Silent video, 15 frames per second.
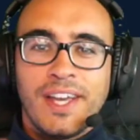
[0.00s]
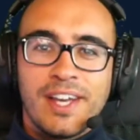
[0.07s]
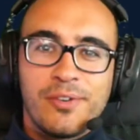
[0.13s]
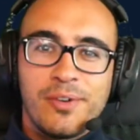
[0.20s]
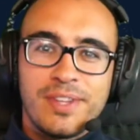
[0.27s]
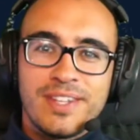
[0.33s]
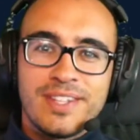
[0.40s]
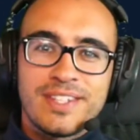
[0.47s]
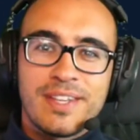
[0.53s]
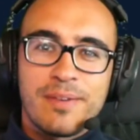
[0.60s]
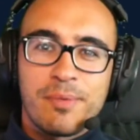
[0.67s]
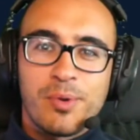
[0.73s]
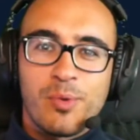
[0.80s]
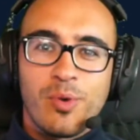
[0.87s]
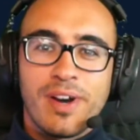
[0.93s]
Greetings
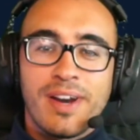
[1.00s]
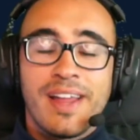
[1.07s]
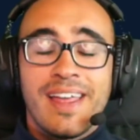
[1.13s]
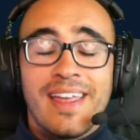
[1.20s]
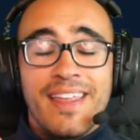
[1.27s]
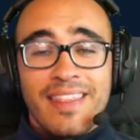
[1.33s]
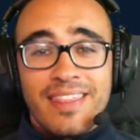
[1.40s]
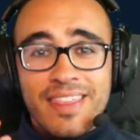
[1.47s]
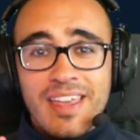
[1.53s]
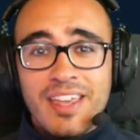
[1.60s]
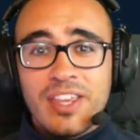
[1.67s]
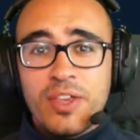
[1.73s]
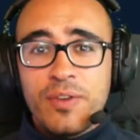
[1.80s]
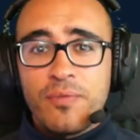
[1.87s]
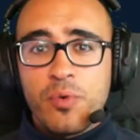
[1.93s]
everyone,
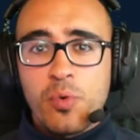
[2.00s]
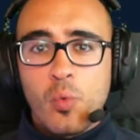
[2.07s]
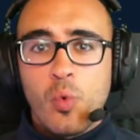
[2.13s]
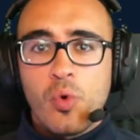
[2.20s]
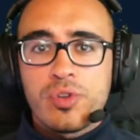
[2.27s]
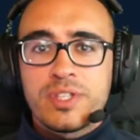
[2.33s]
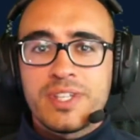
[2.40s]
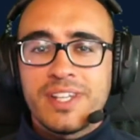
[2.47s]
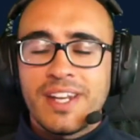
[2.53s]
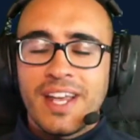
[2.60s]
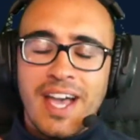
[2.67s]
thank you for watching